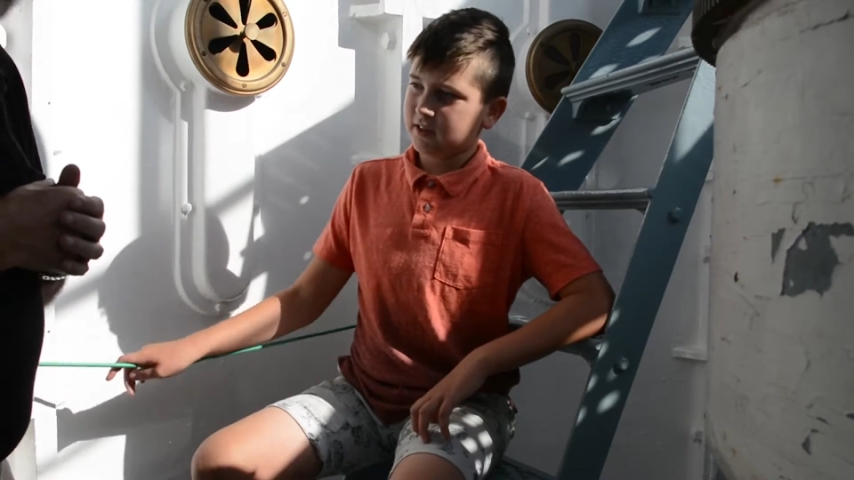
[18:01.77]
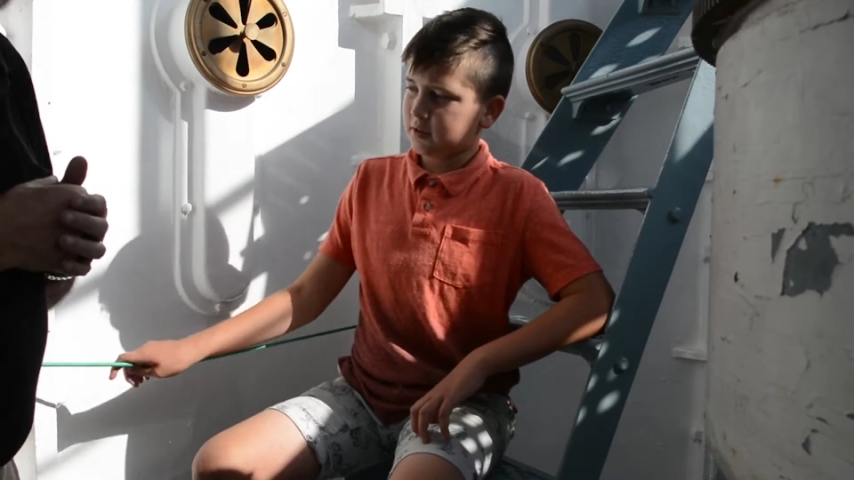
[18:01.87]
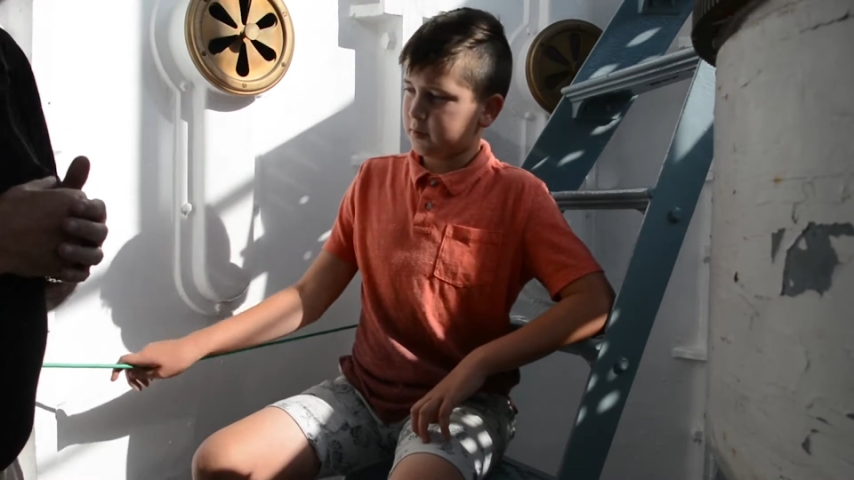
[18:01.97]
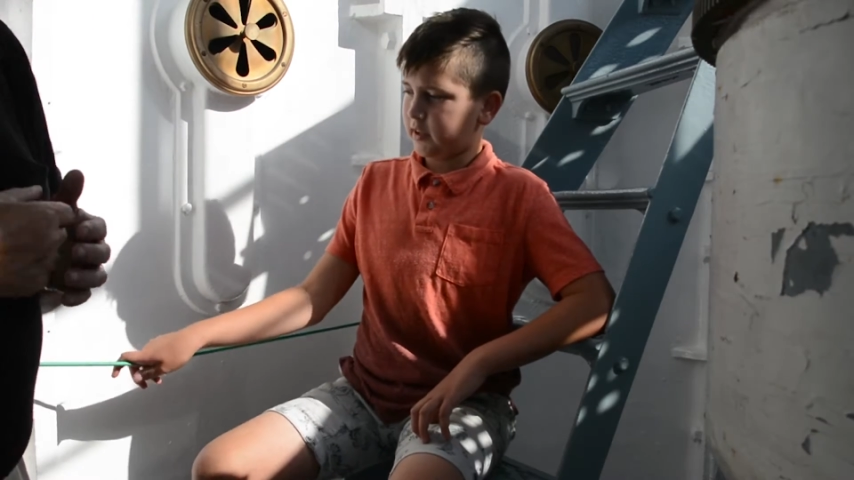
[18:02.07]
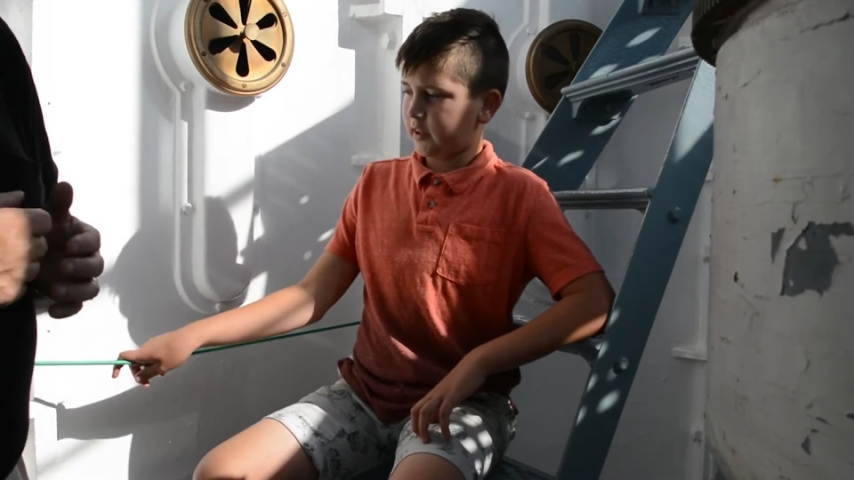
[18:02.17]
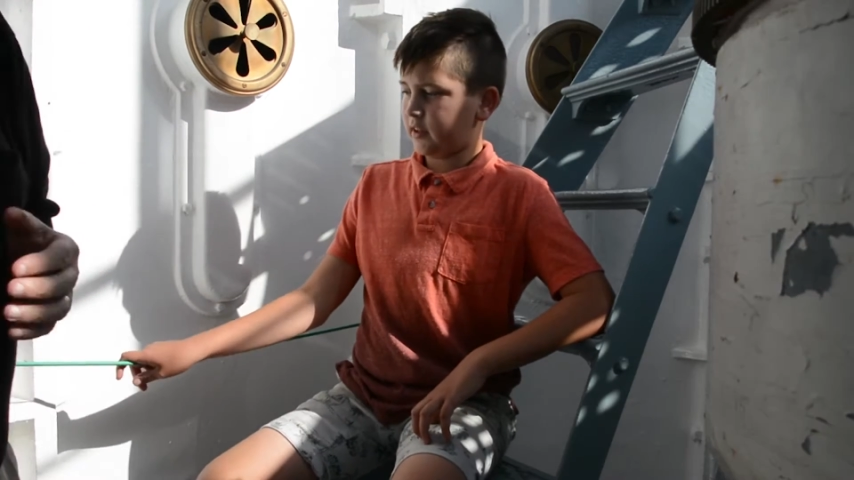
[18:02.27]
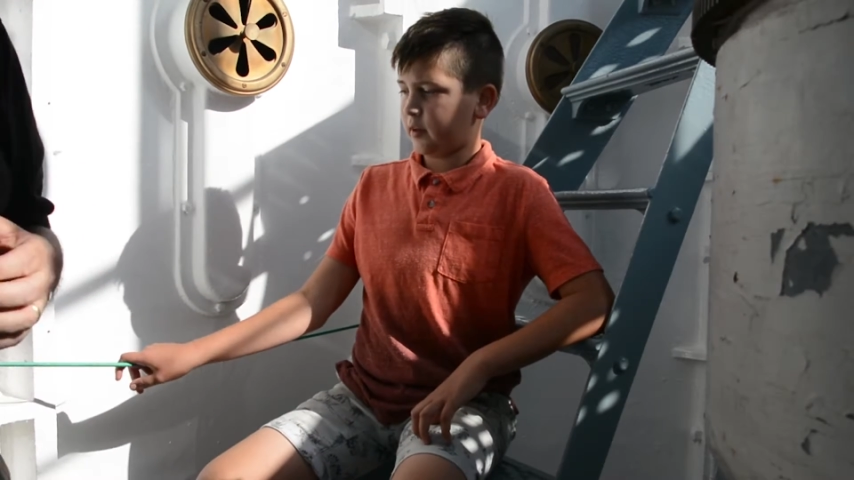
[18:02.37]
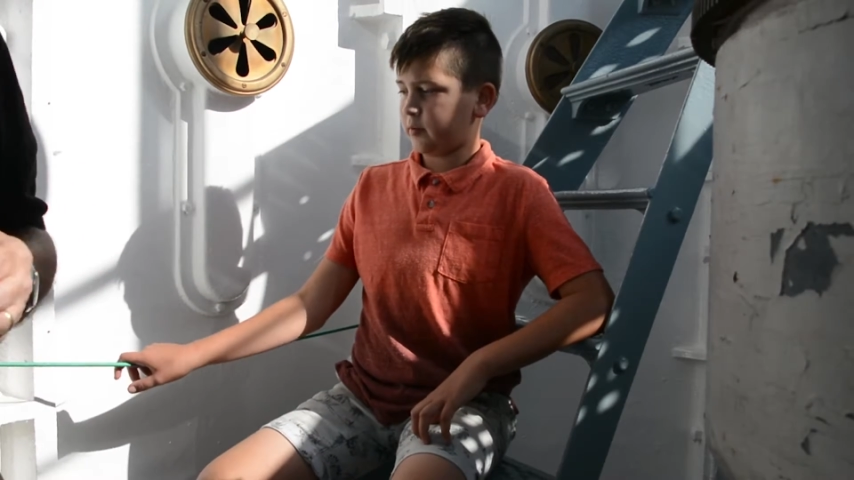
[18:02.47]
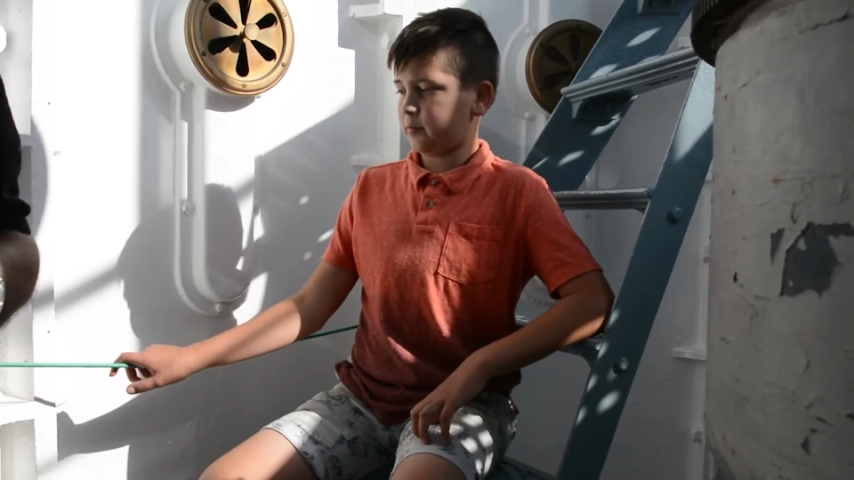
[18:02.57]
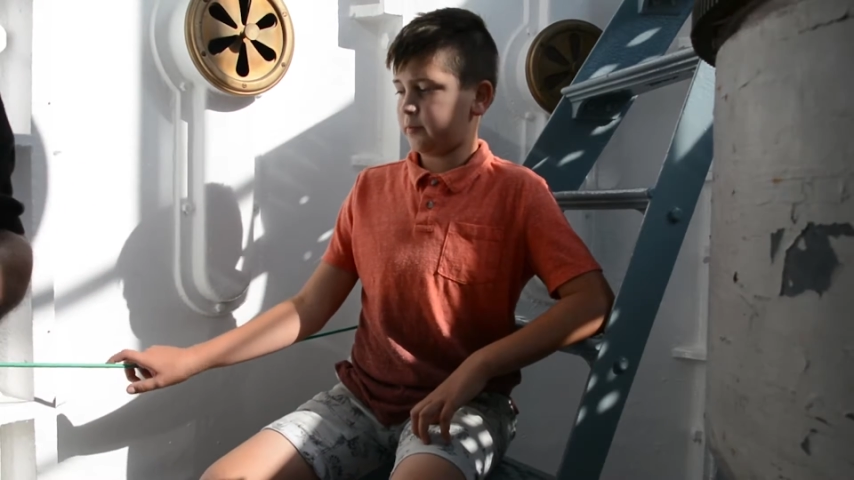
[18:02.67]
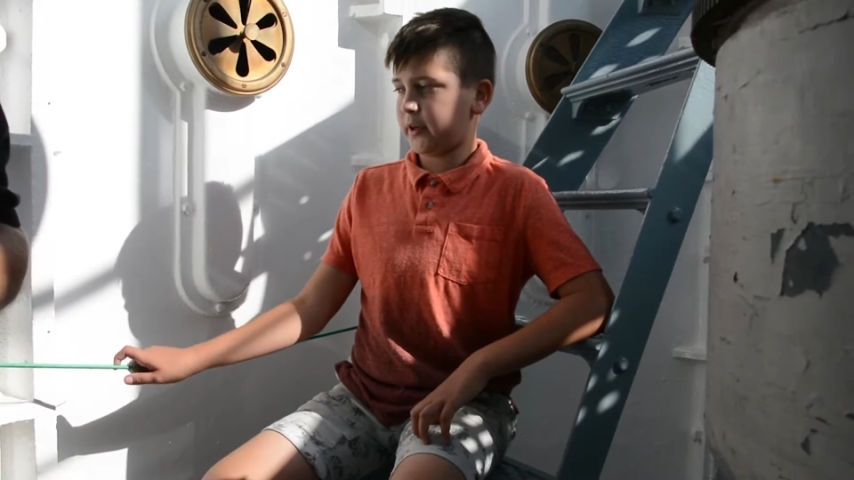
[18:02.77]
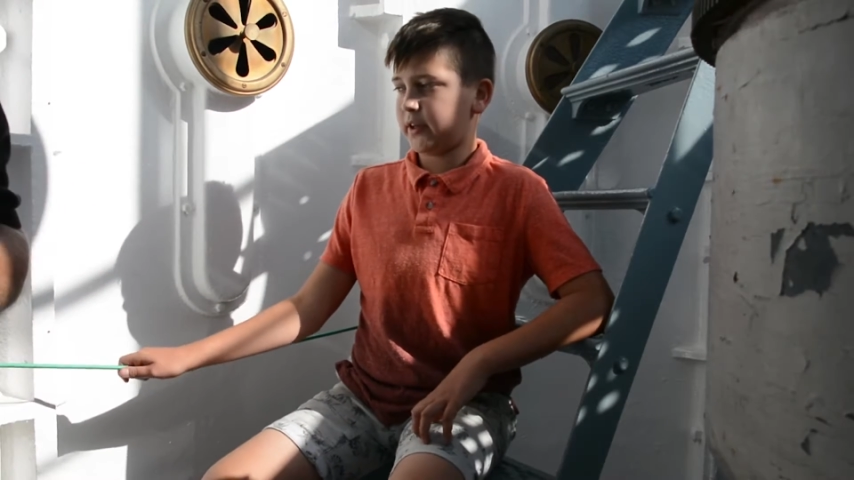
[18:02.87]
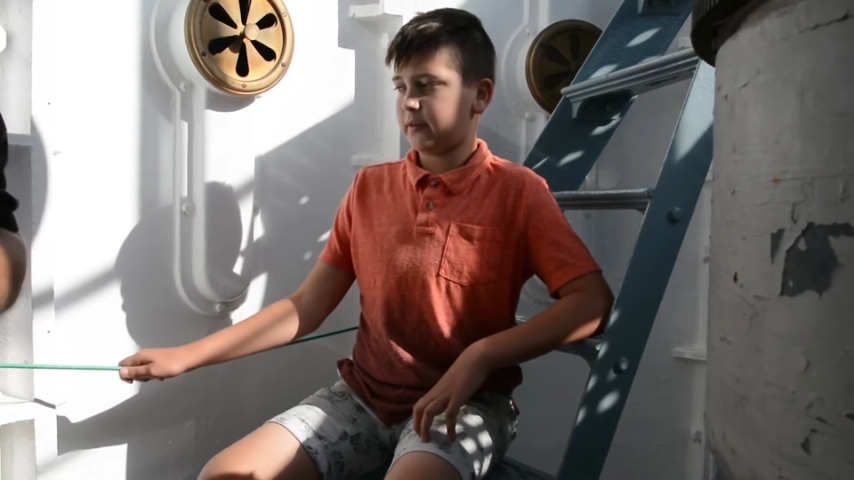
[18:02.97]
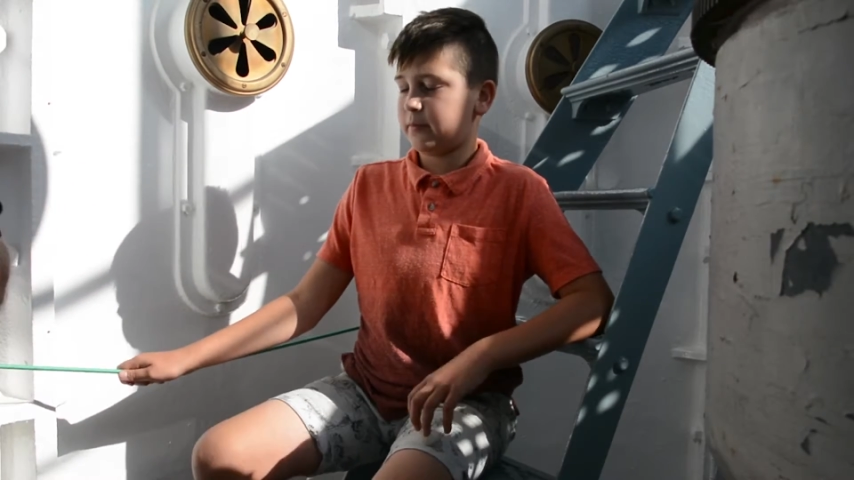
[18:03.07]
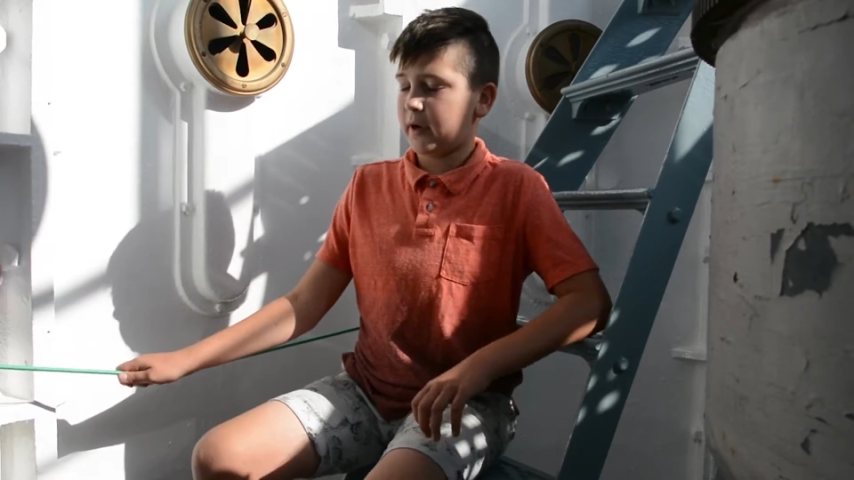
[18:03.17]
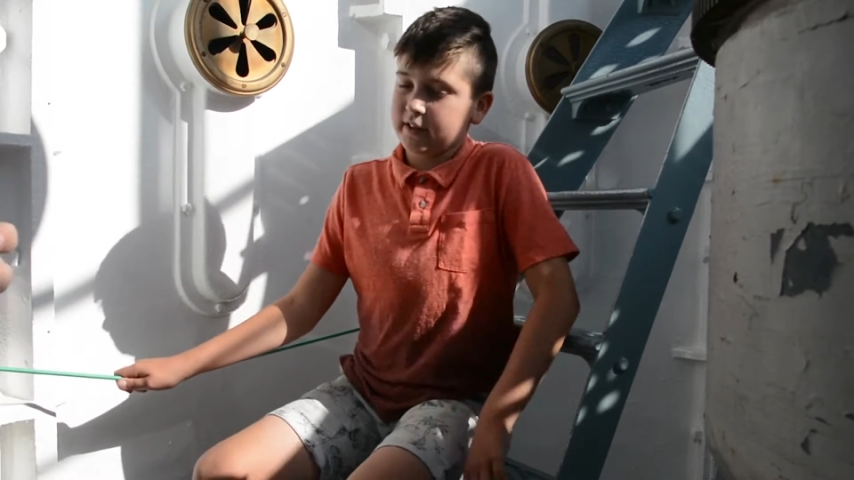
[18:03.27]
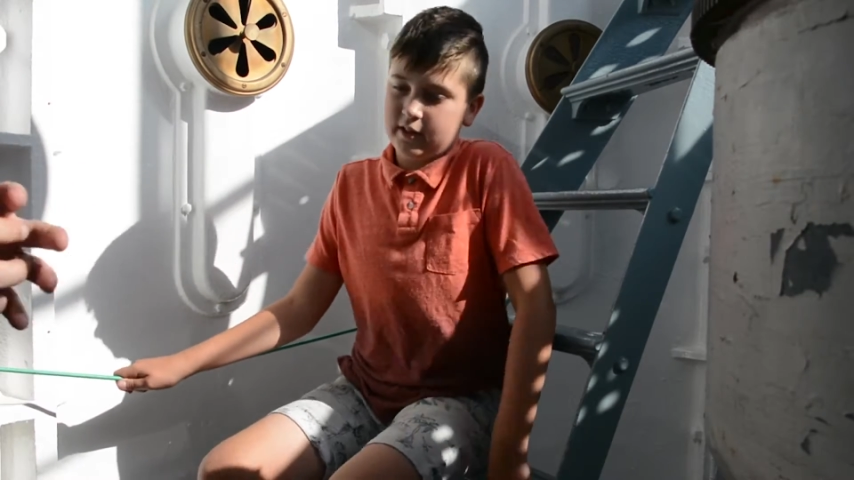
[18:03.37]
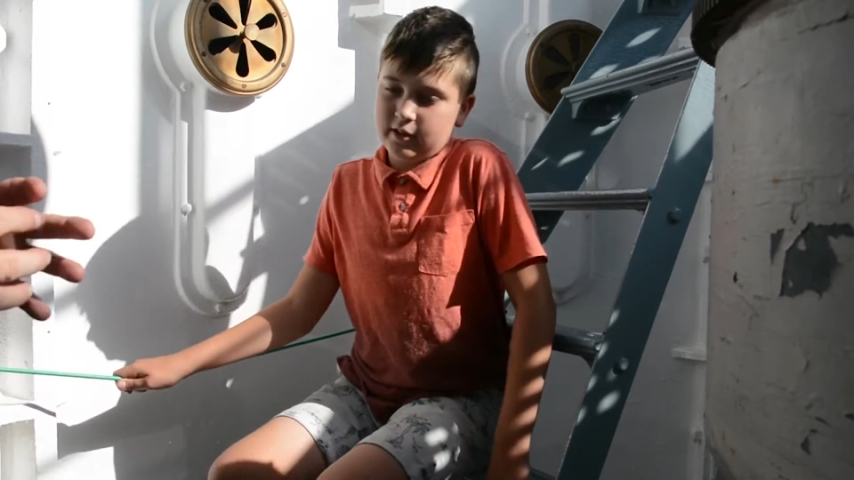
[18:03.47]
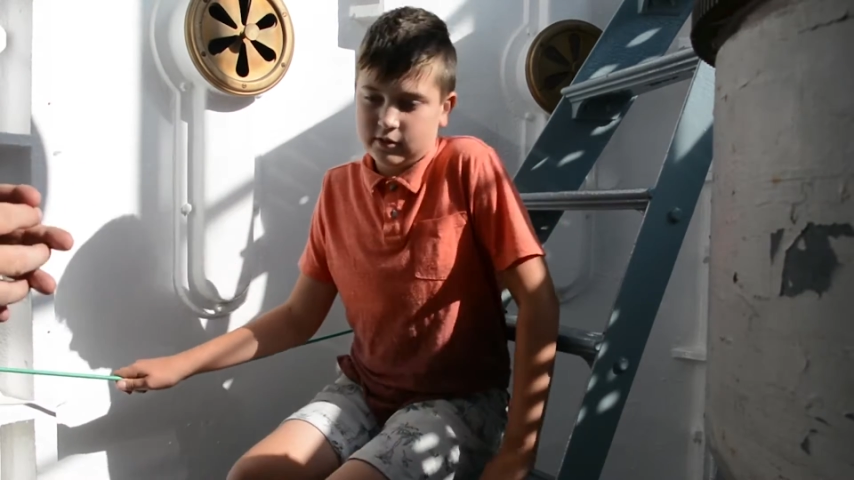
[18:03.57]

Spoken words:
should we get back down